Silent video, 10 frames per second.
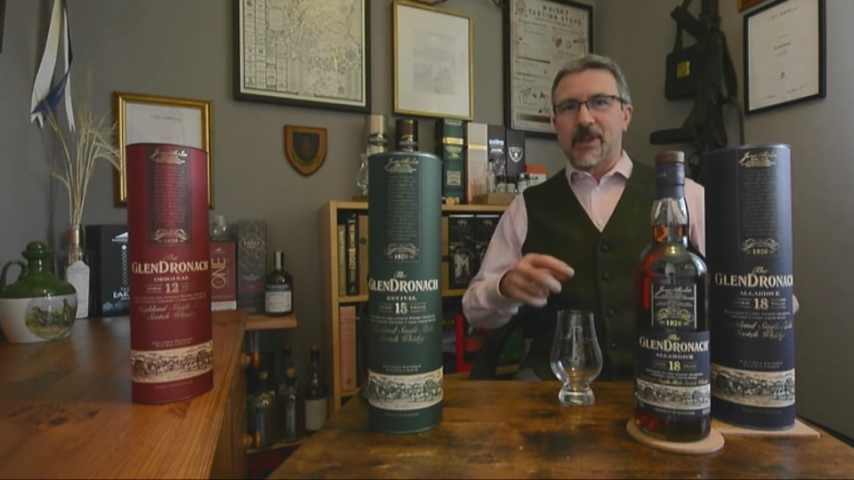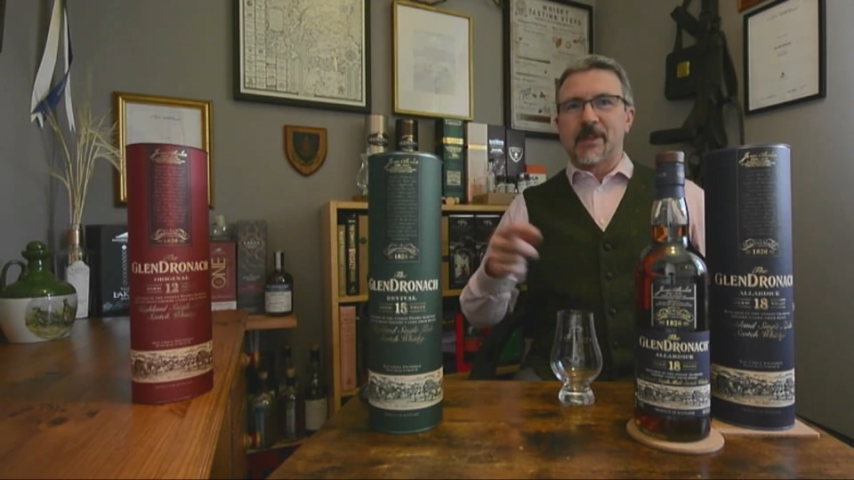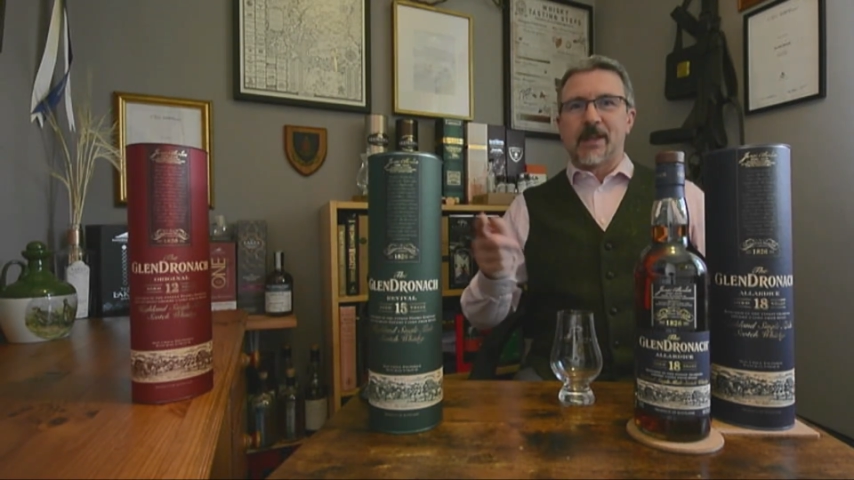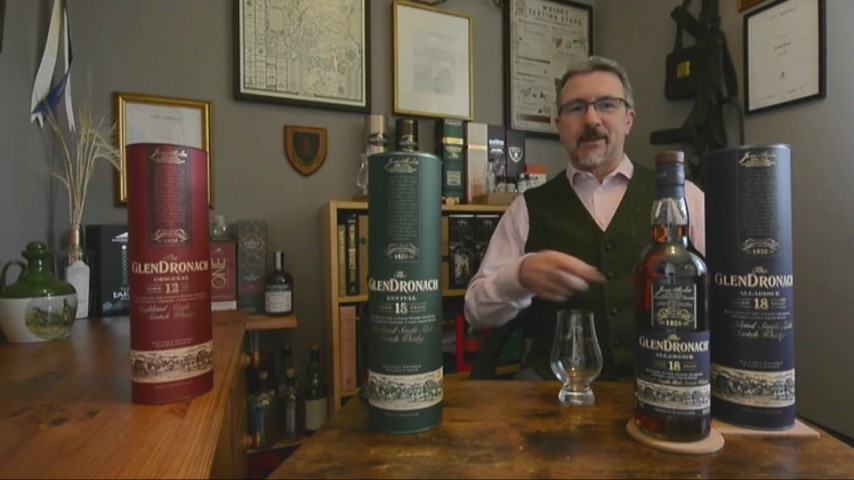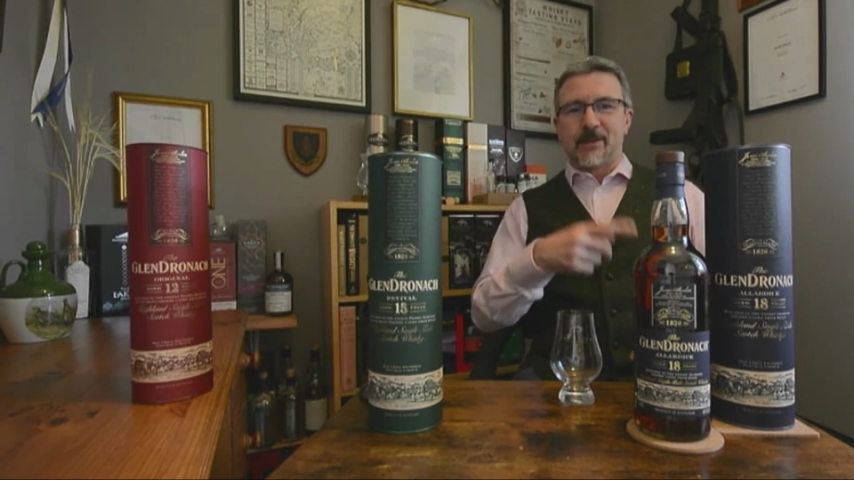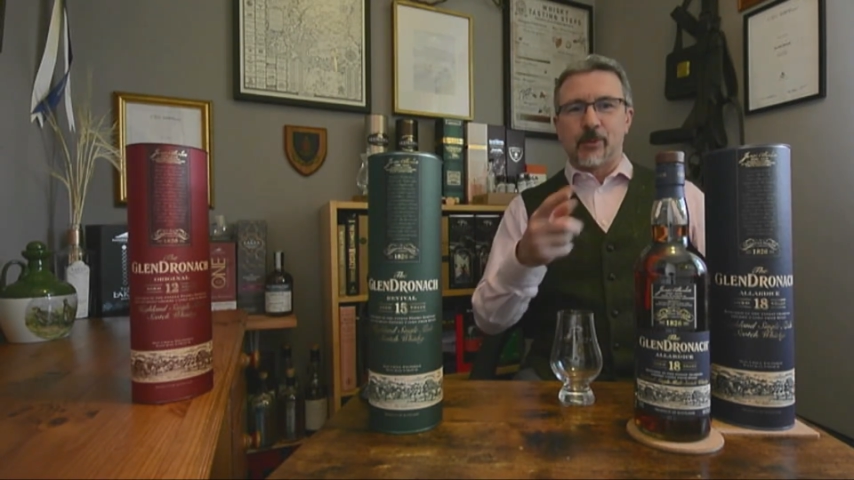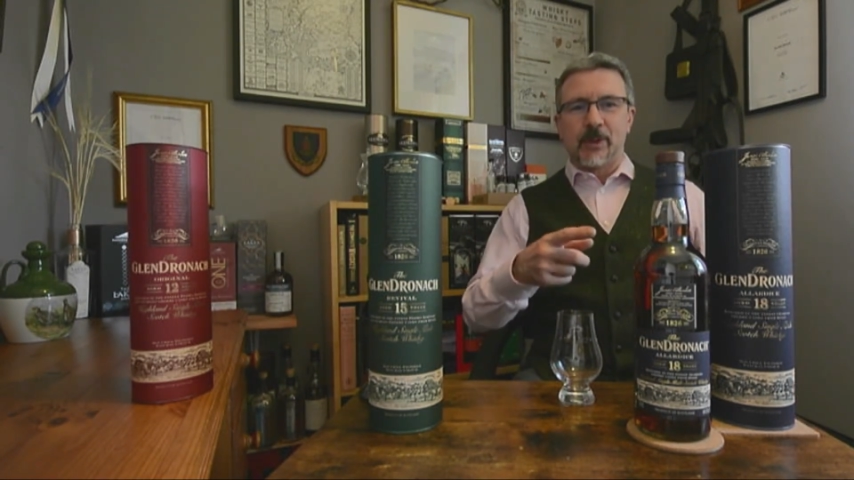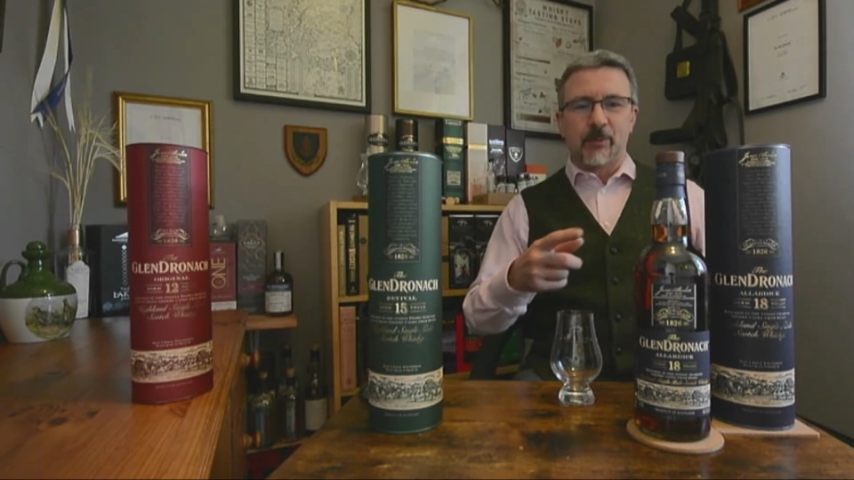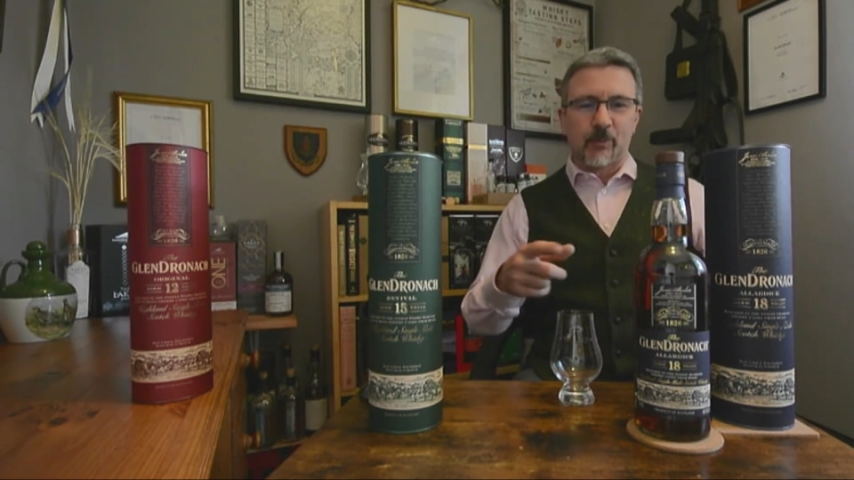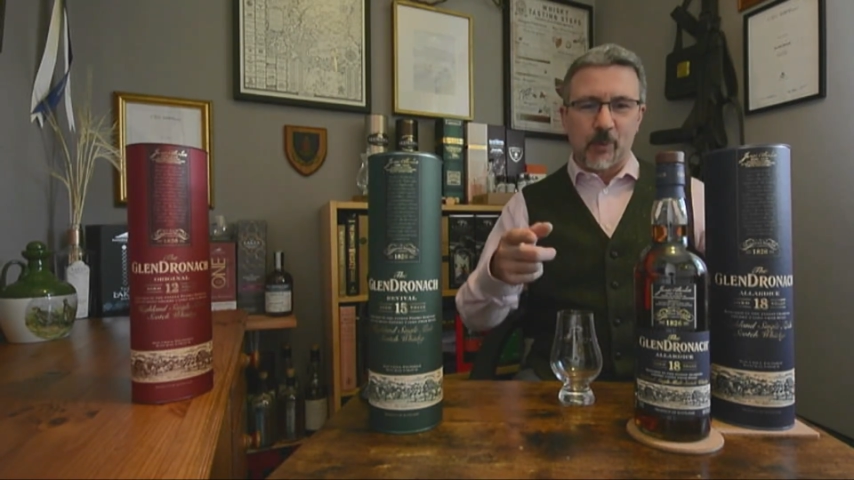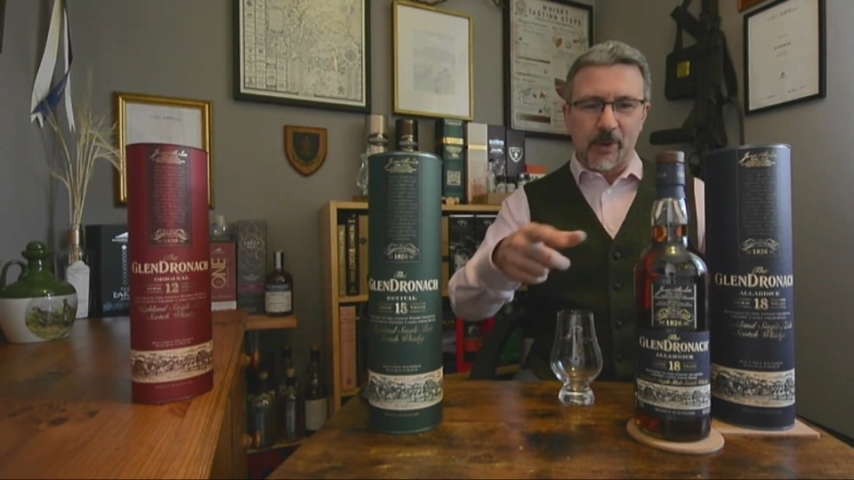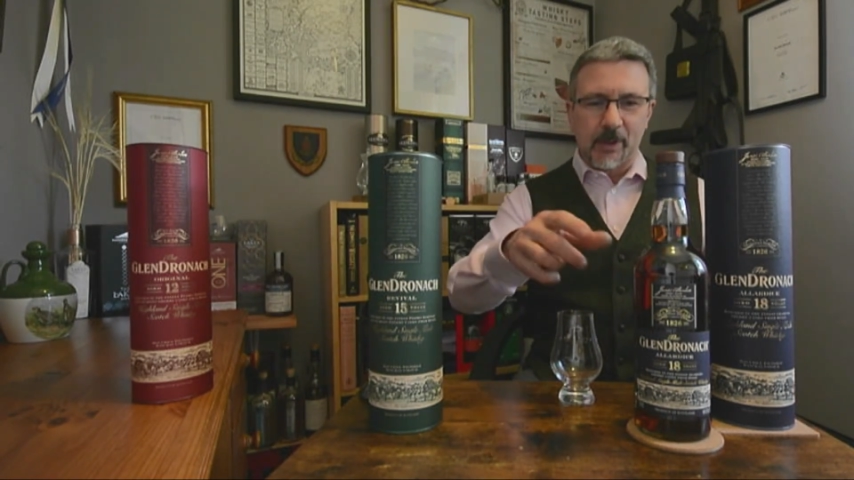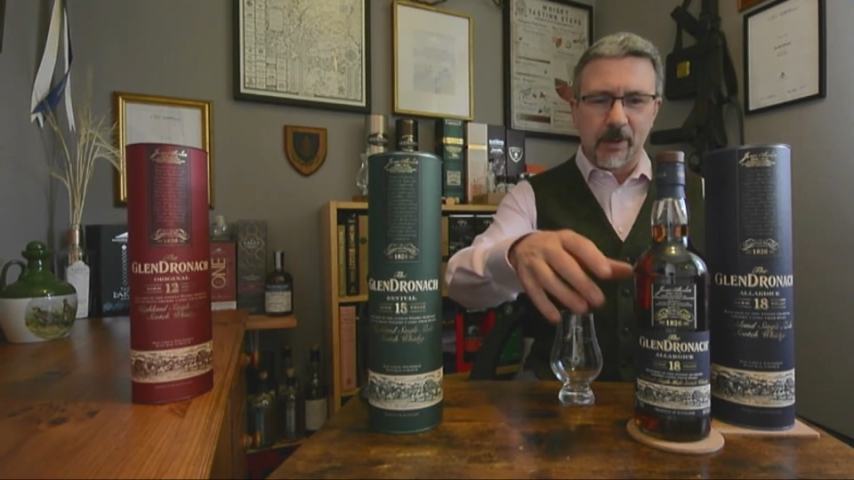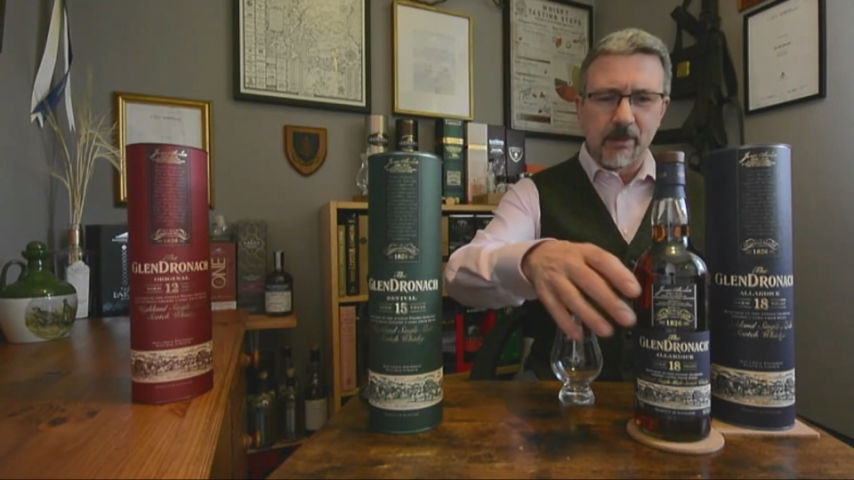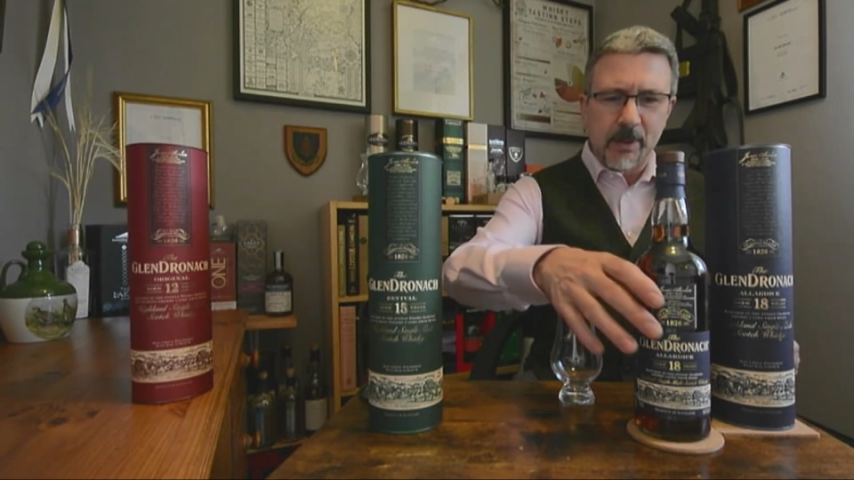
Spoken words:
that all at one go.